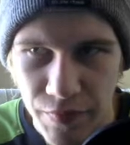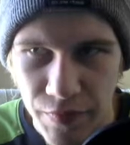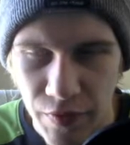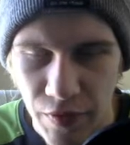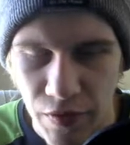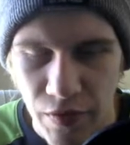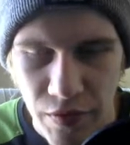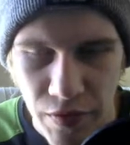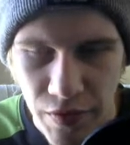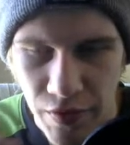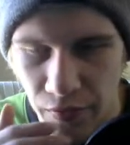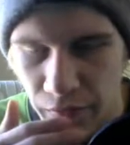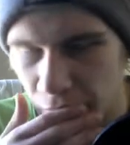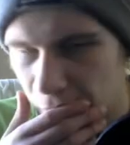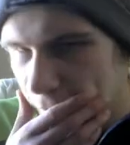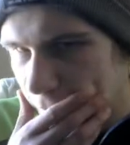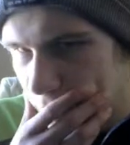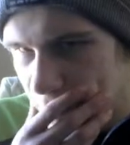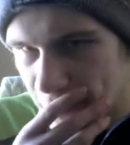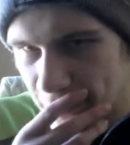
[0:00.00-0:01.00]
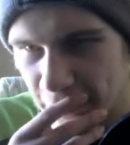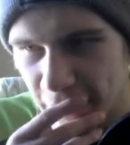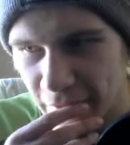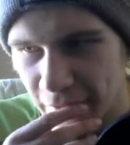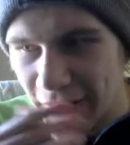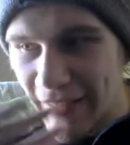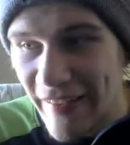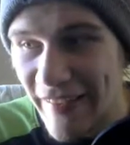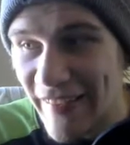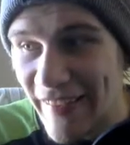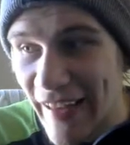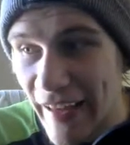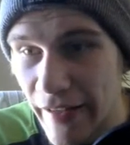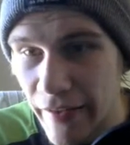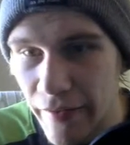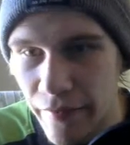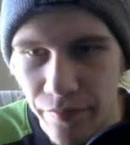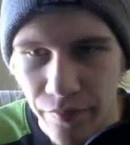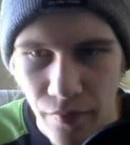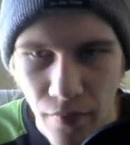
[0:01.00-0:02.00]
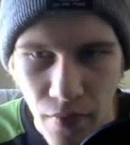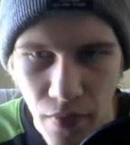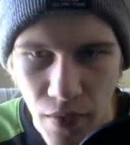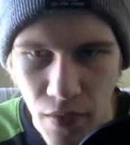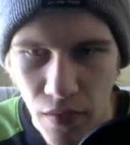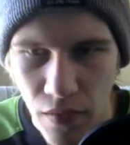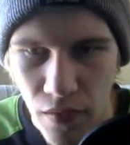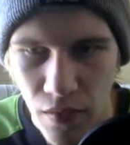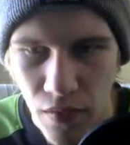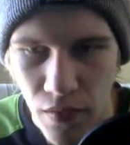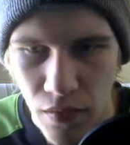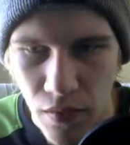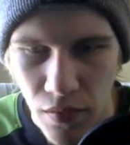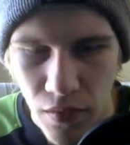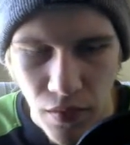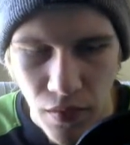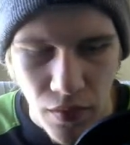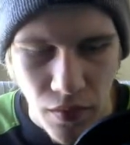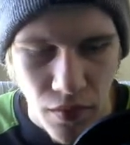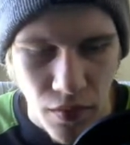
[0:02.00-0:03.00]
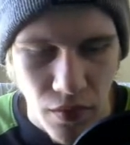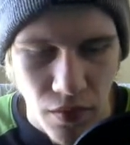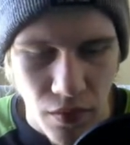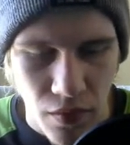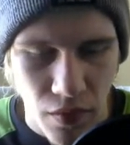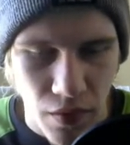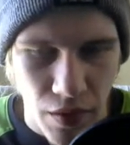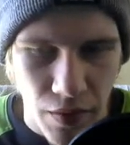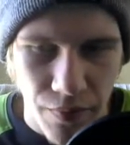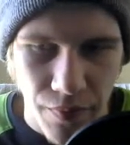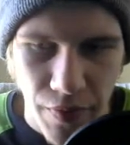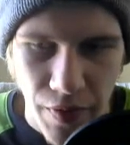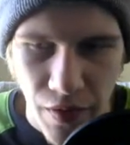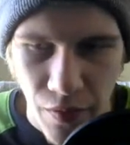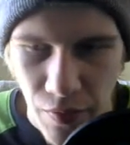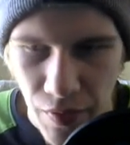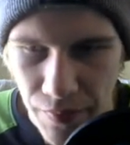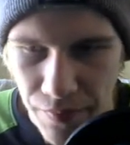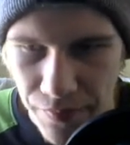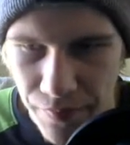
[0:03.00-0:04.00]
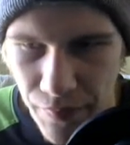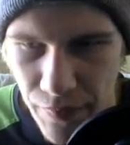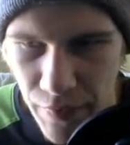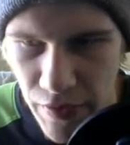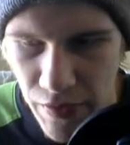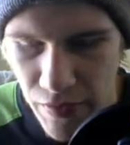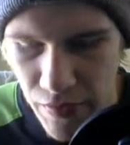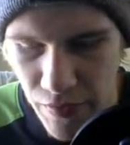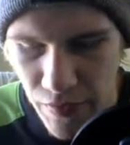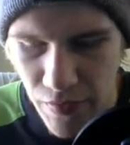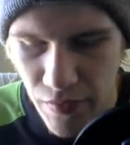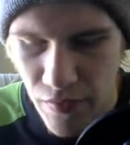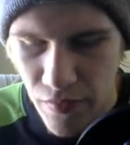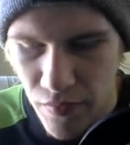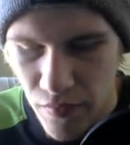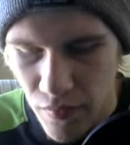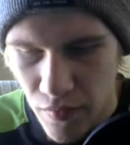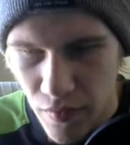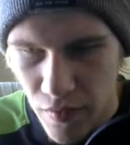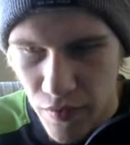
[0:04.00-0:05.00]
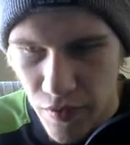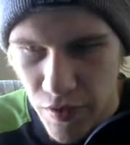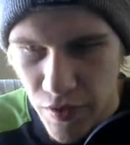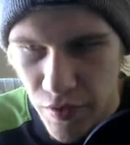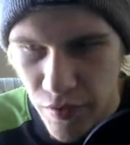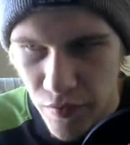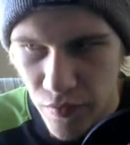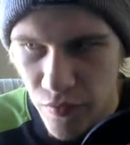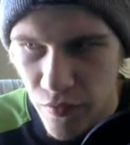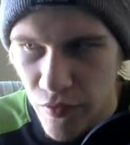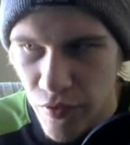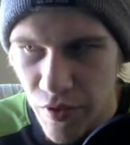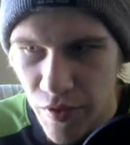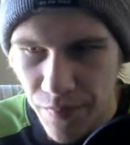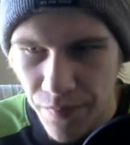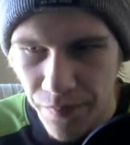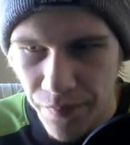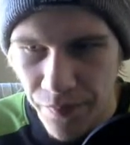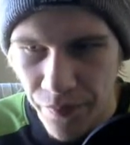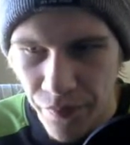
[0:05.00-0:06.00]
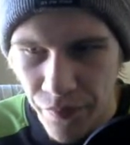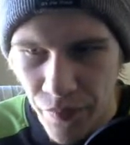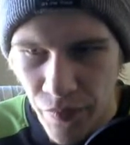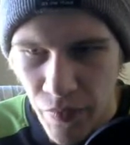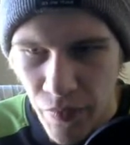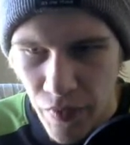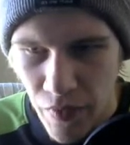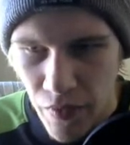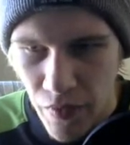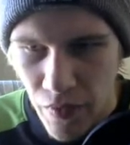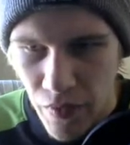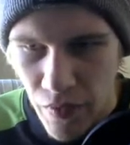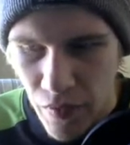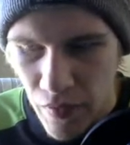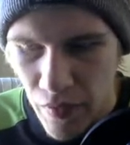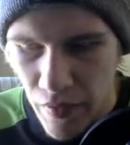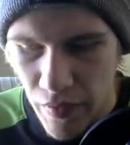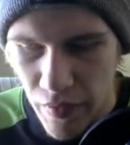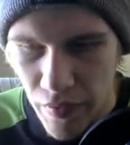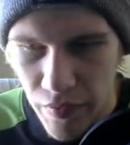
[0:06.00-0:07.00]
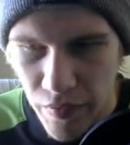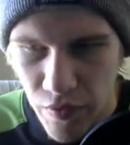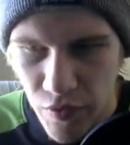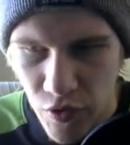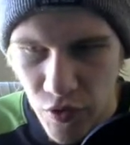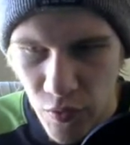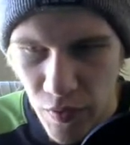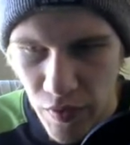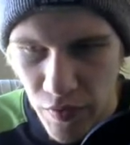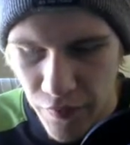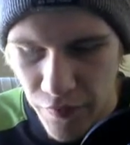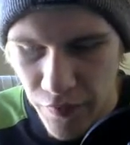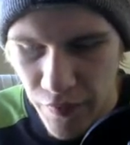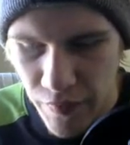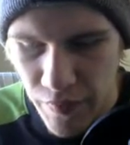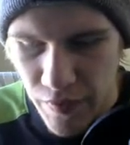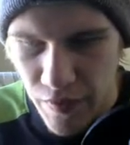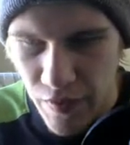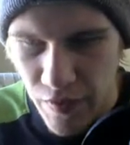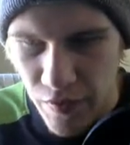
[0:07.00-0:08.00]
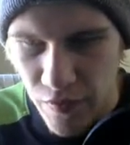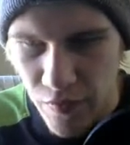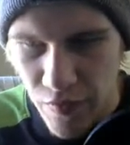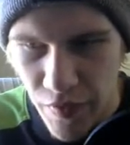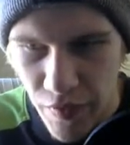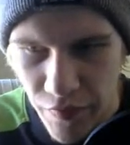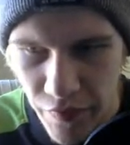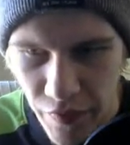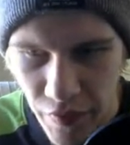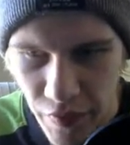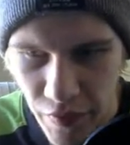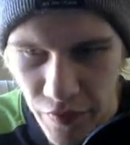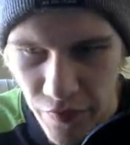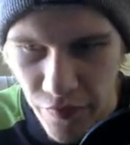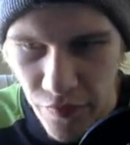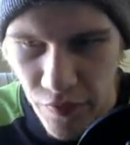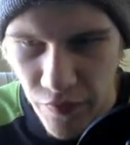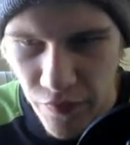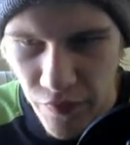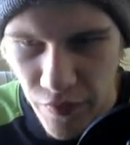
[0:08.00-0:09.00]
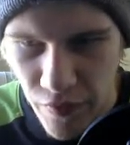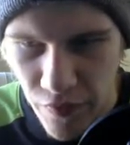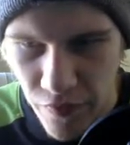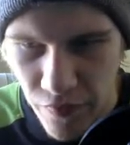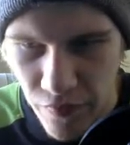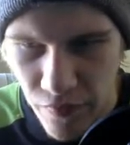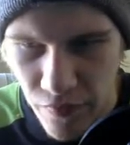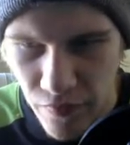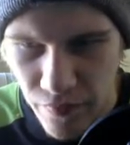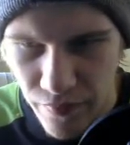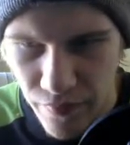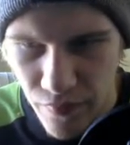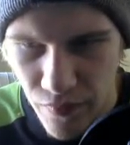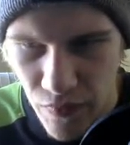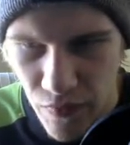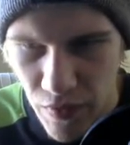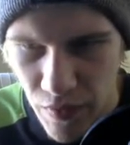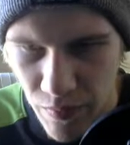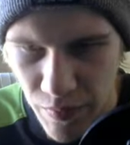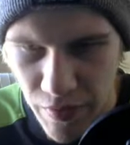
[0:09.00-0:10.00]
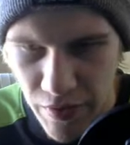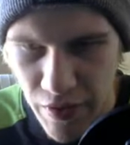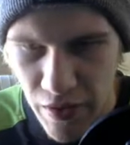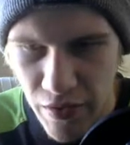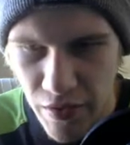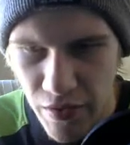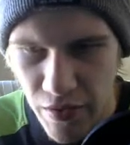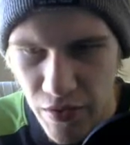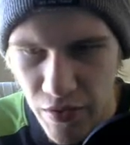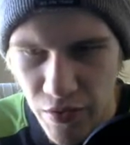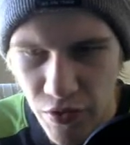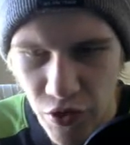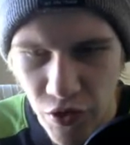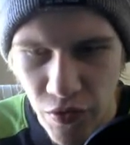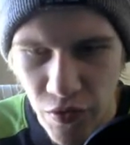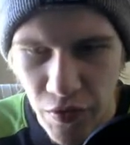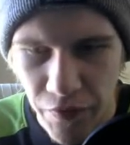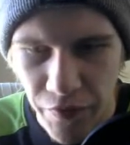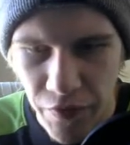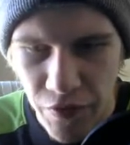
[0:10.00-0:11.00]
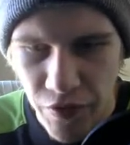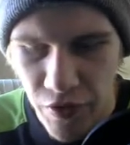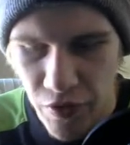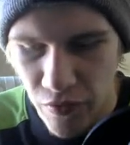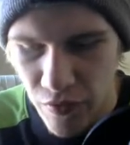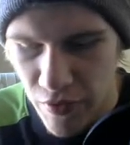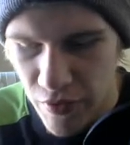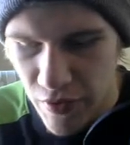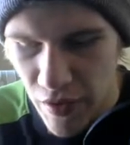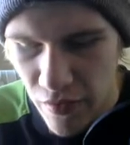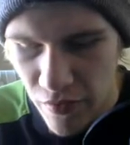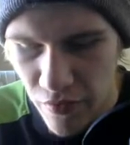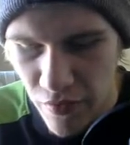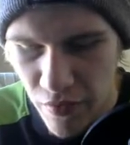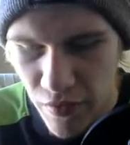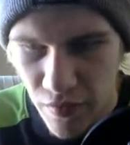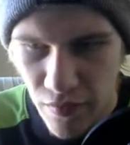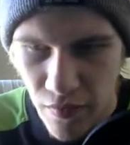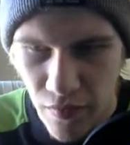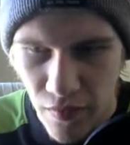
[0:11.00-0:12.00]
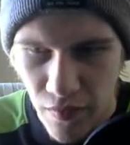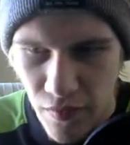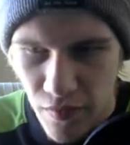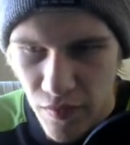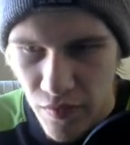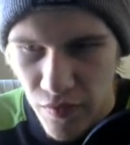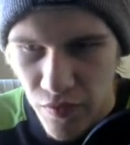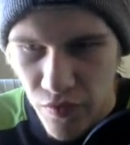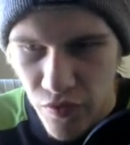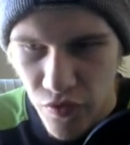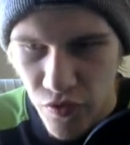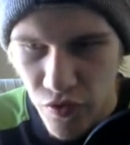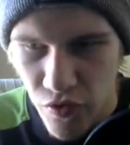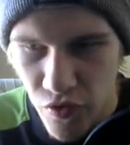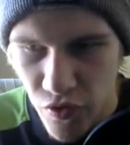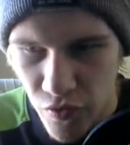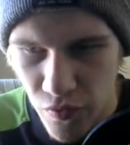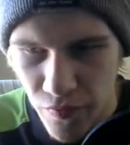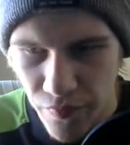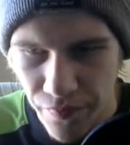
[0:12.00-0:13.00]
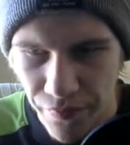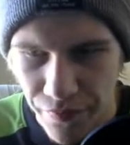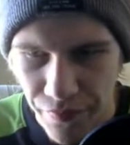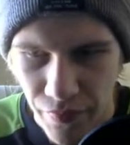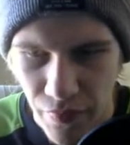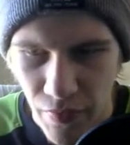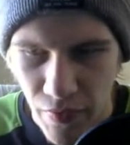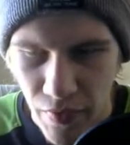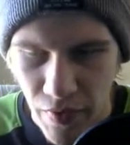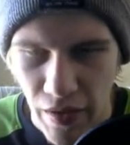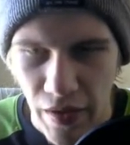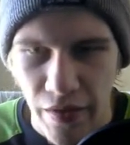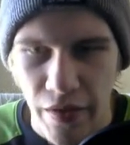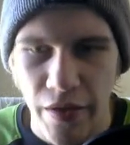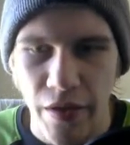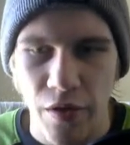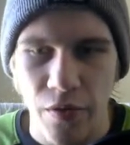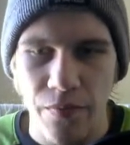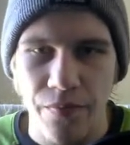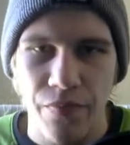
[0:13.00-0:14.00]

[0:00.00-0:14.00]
Honestly, don't get it. Okay, either way, let's continue to Tim 12. I'm just gonna do 35, 45. Please enter true if you see your salary. True, and there you